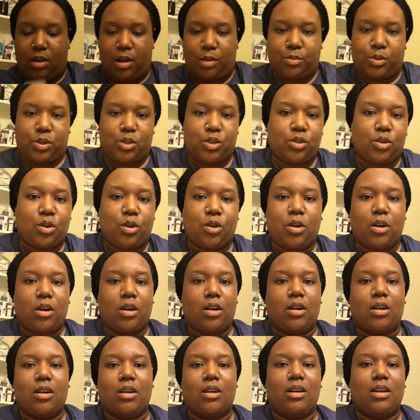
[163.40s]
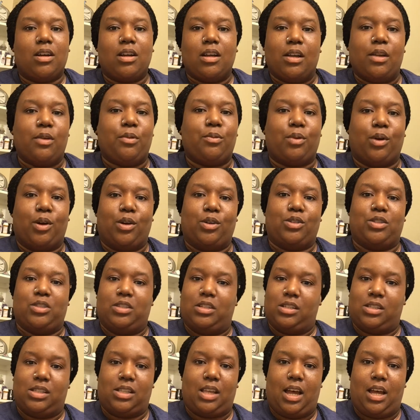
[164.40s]
I'm sure it works
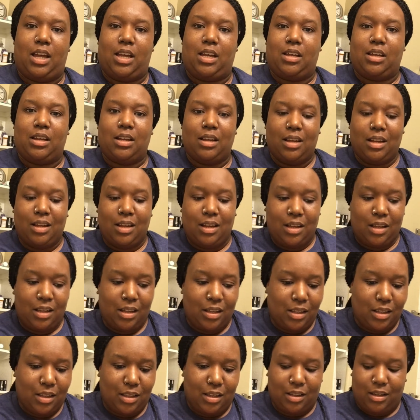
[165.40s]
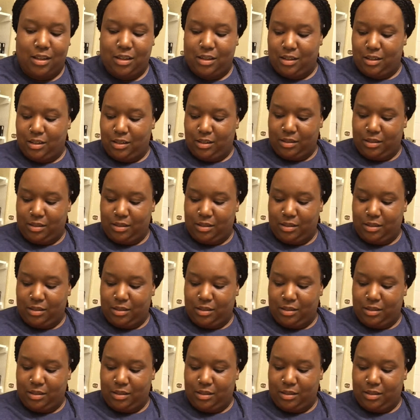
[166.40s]
just like the